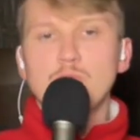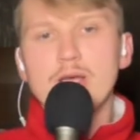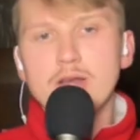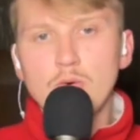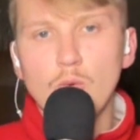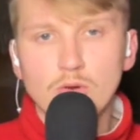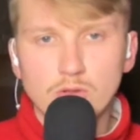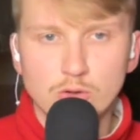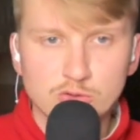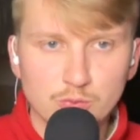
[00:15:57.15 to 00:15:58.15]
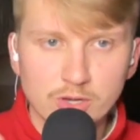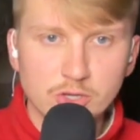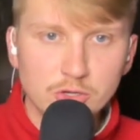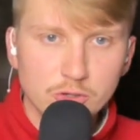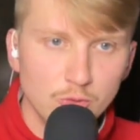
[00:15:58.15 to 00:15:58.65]
win or lose,
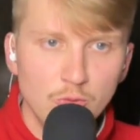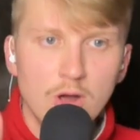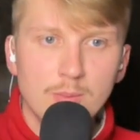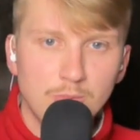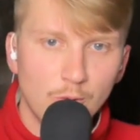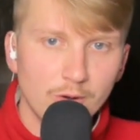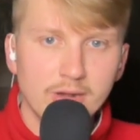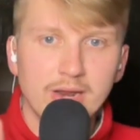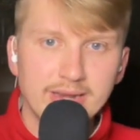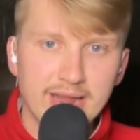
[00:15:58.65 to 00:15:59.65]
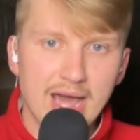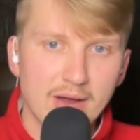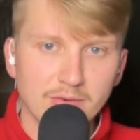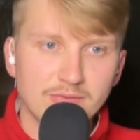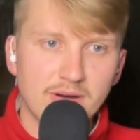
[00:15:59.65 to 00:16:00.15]
when you put
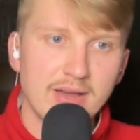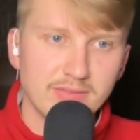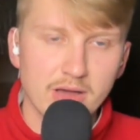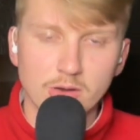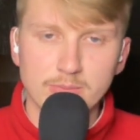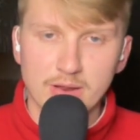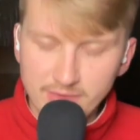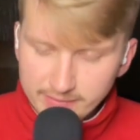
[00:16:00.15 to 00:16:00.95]
down a $5 bet.